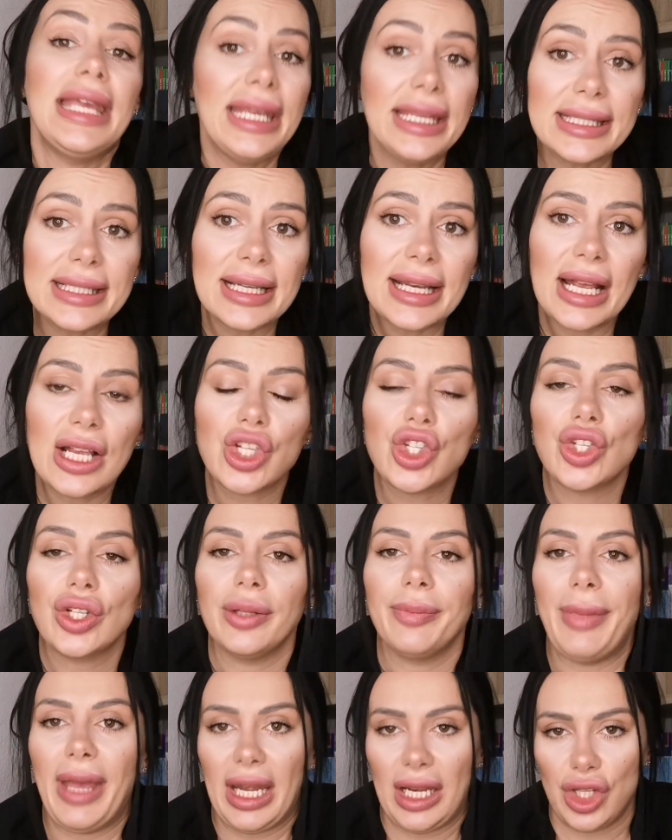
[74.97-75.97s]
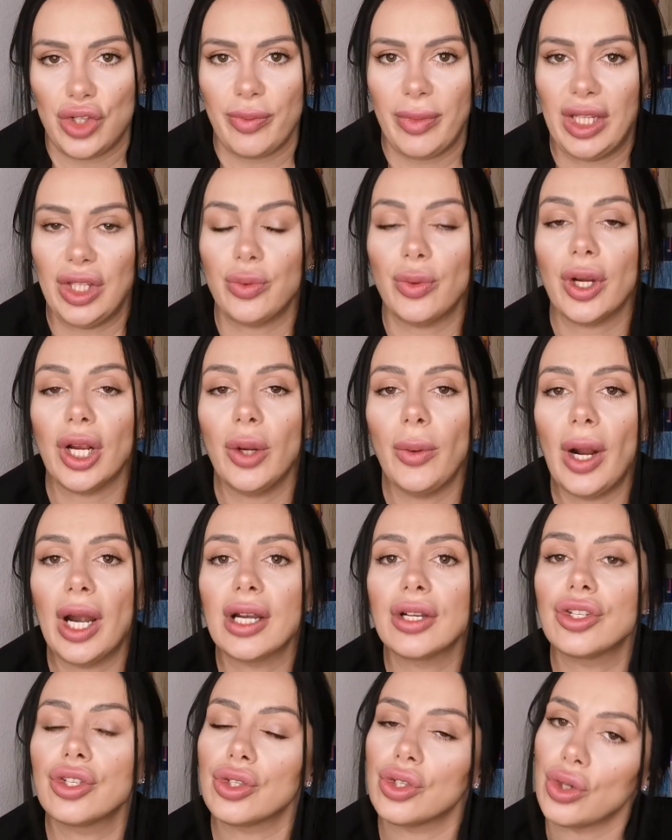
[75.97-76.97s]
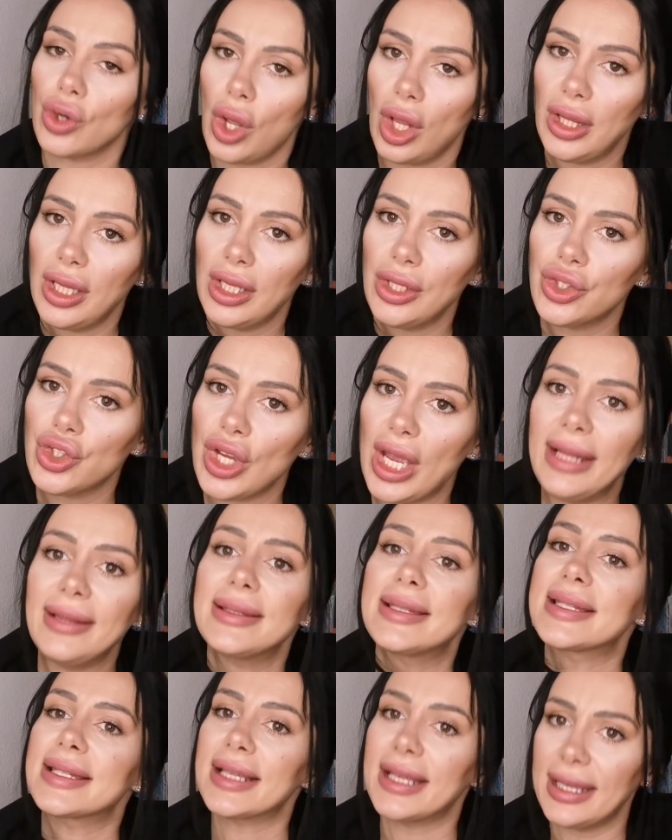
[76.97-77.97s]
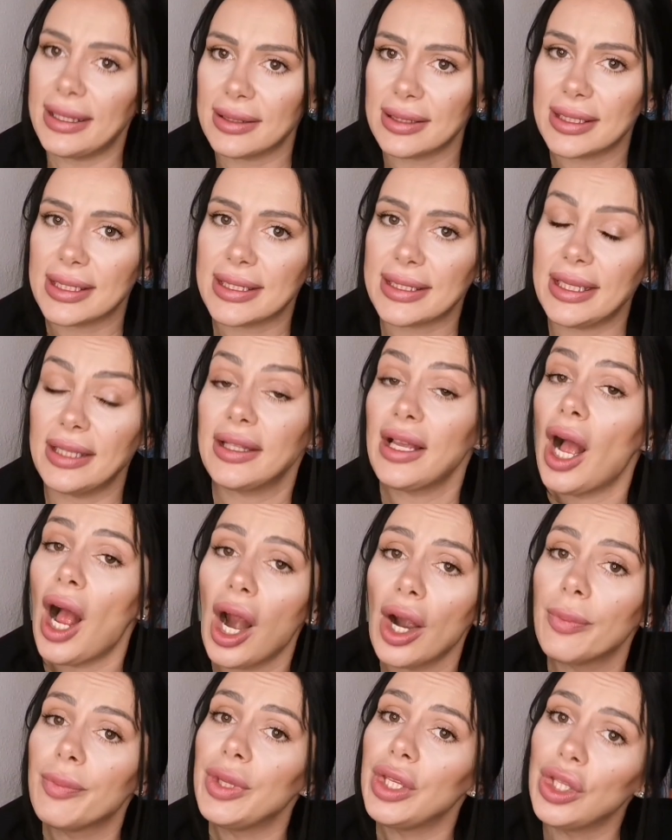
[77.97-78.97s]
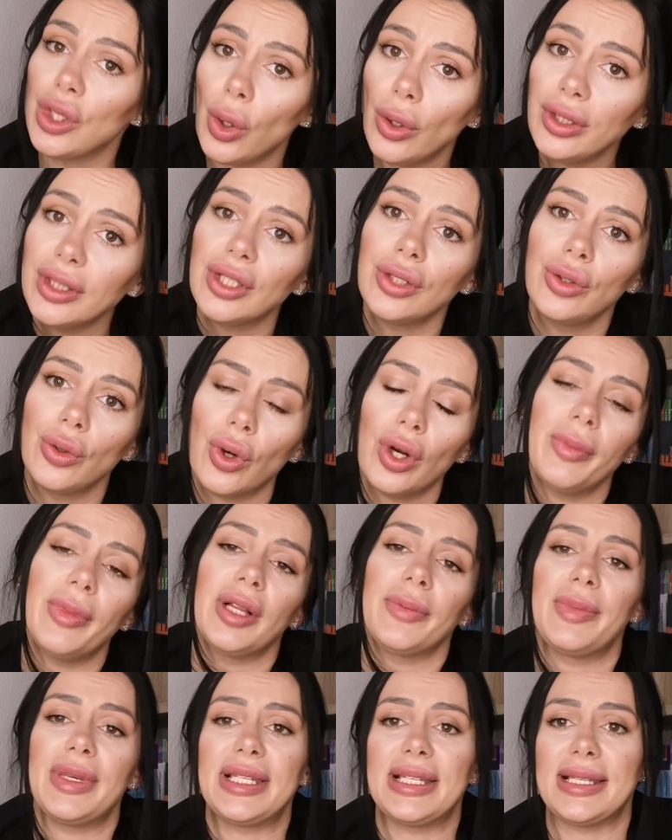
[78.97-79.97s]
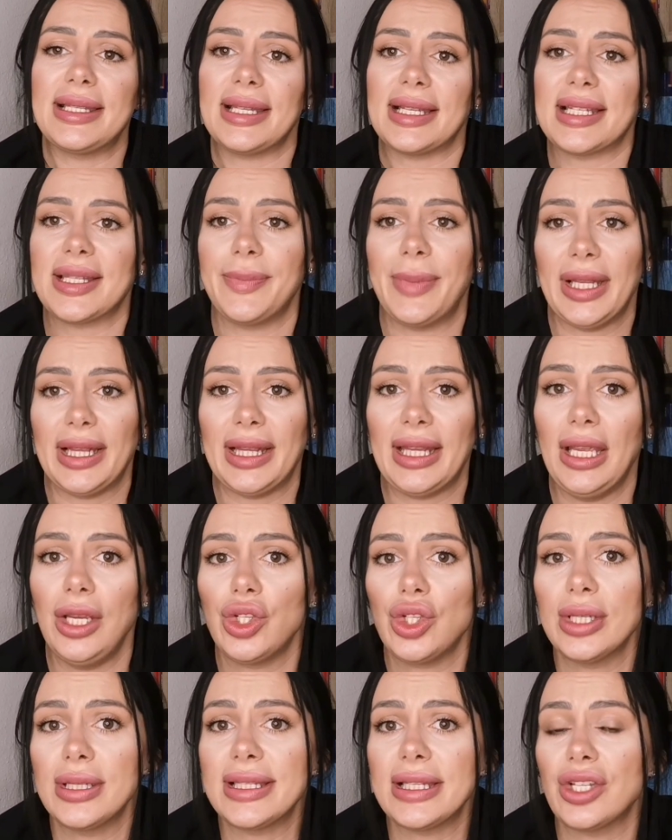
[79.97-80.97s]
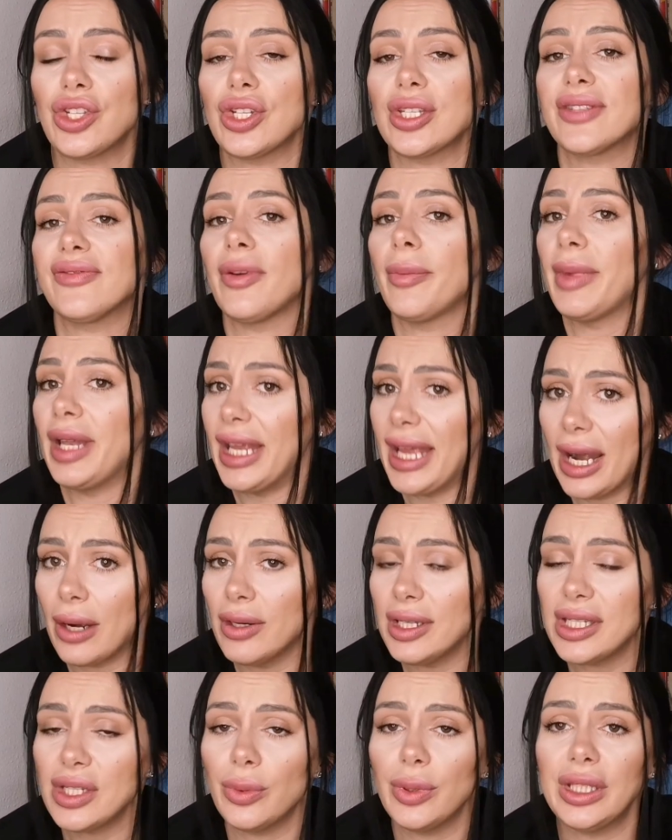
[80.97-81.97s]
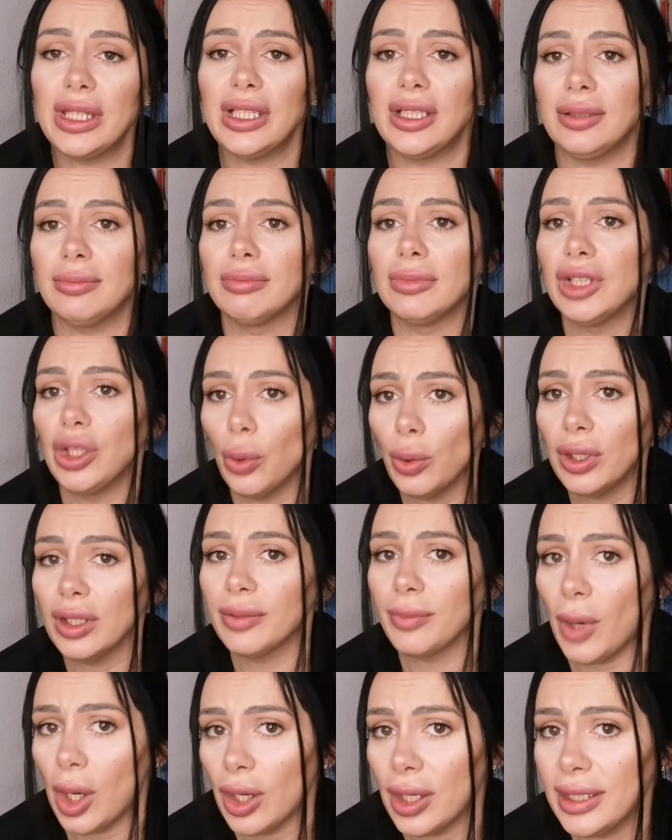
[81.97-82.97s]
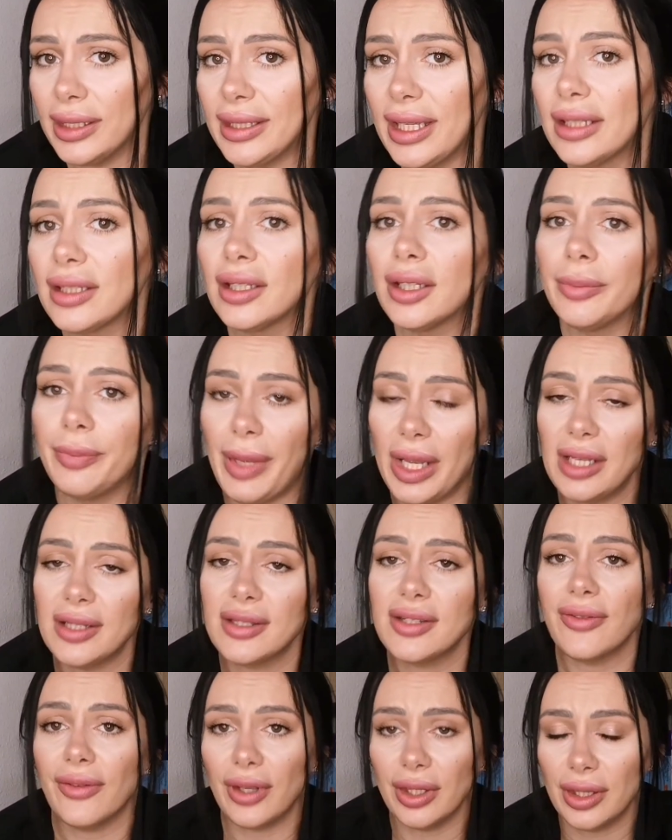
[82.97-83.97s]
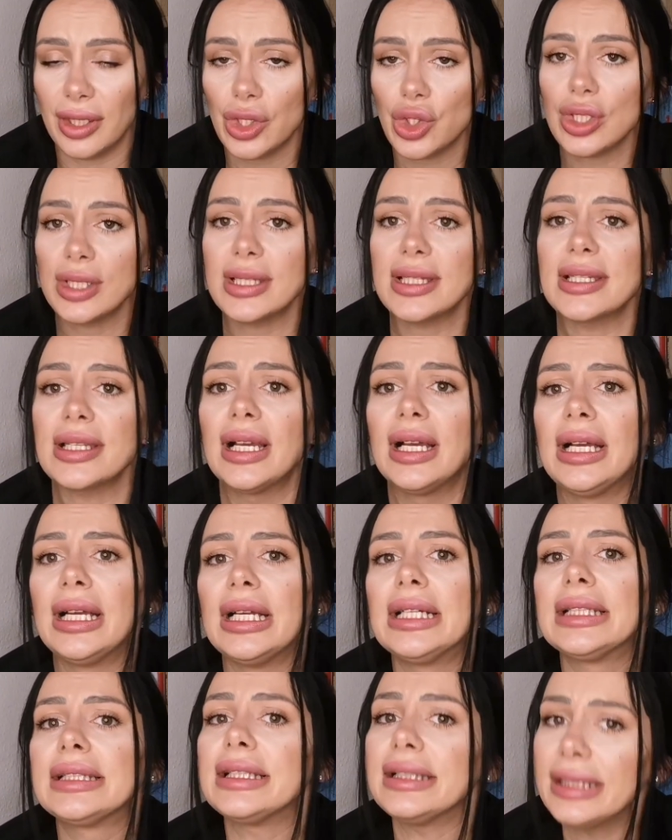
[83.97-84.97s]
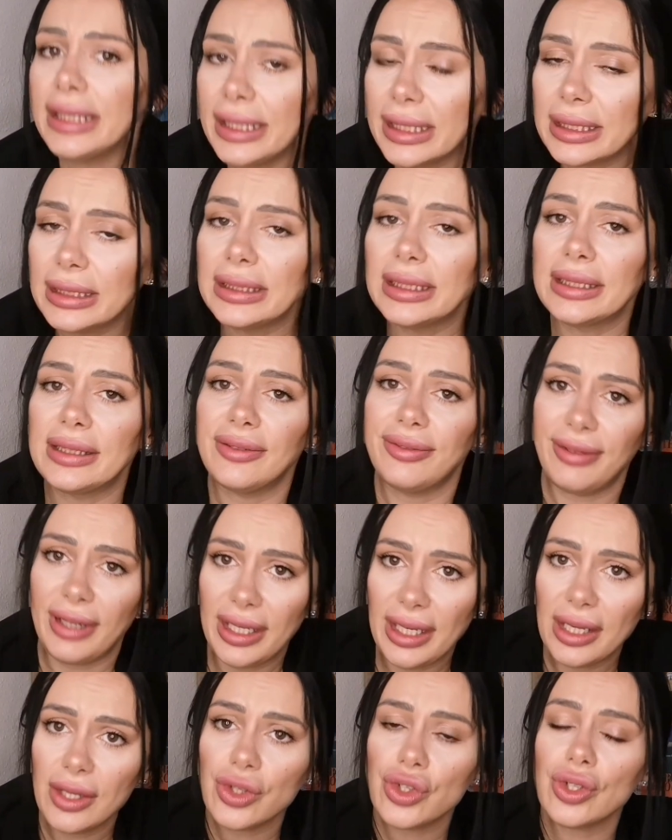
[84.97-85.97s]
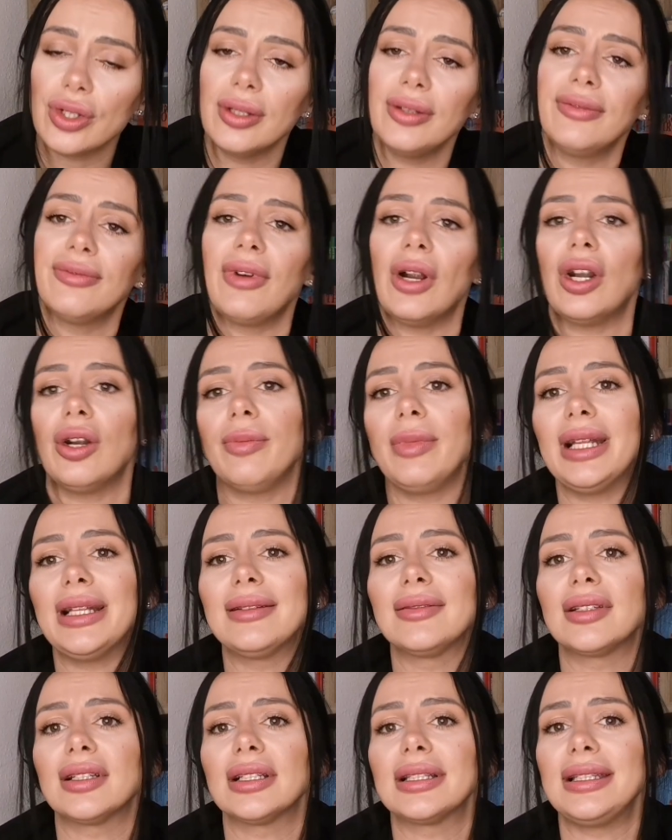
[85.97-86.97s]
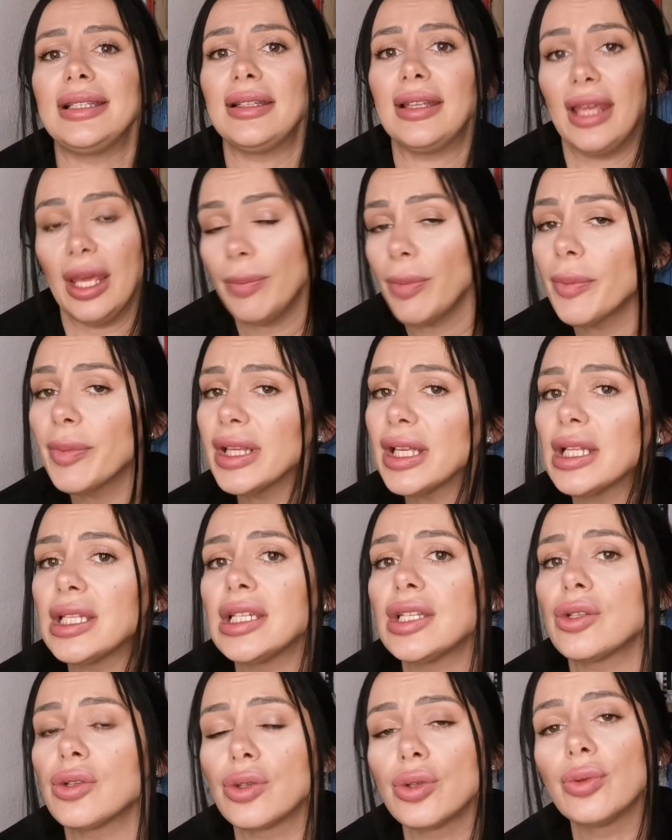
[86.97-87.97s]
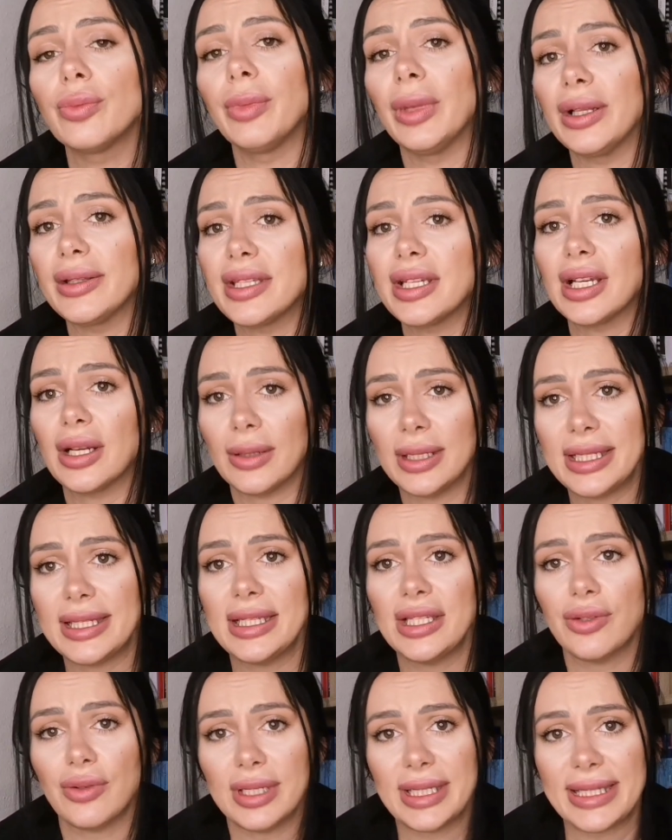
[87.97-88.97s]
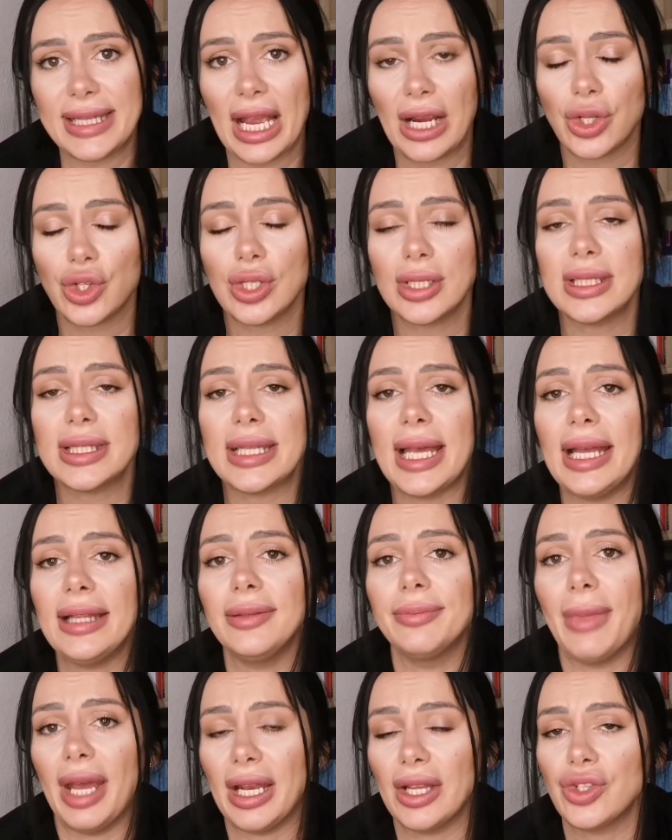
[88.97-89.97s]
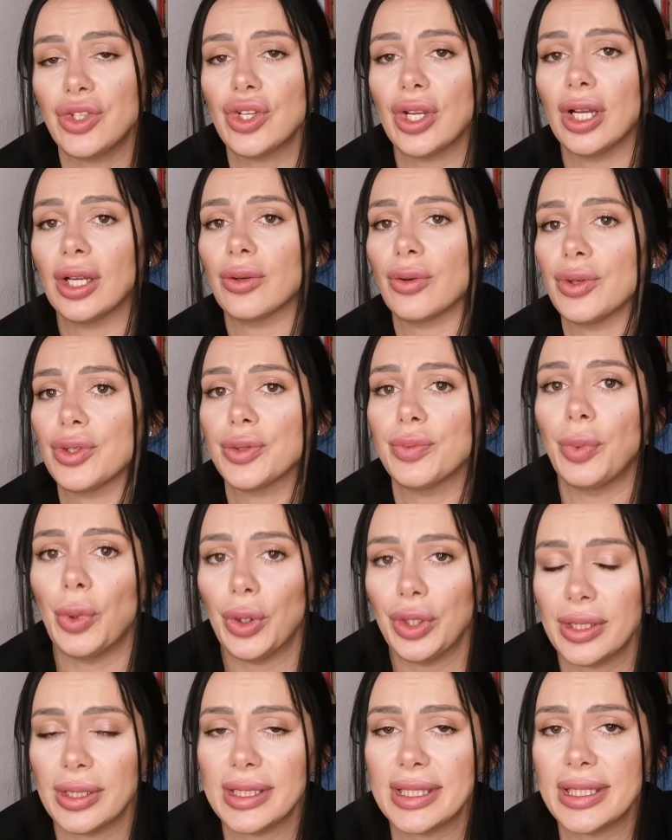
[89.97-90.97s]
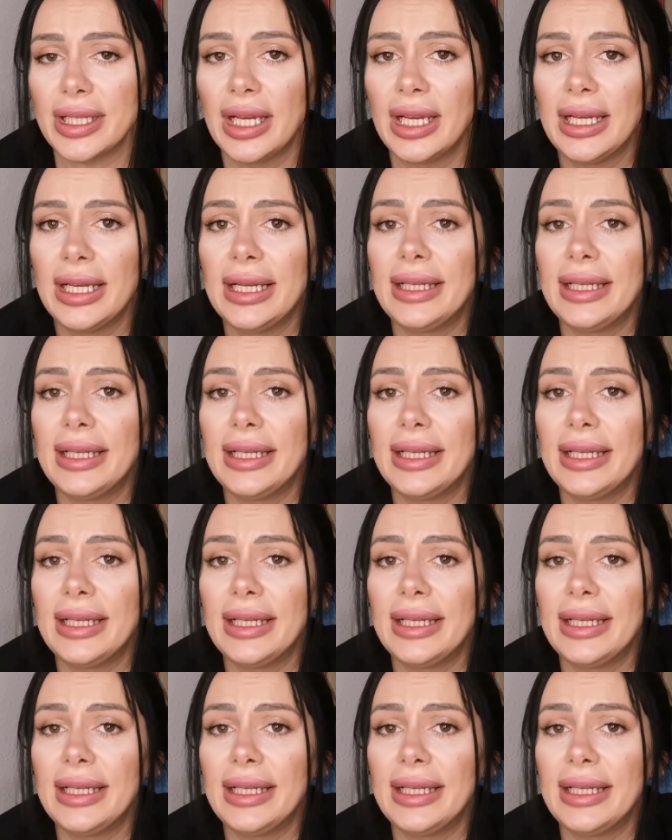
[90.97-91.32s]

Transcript: International management requires knowledge and skills that are beyond the normal business expectations, such as familiarity with the local market and competitive conditions, the legal and the financial environment, the capability to do multi-currency transactions, and managing across borders.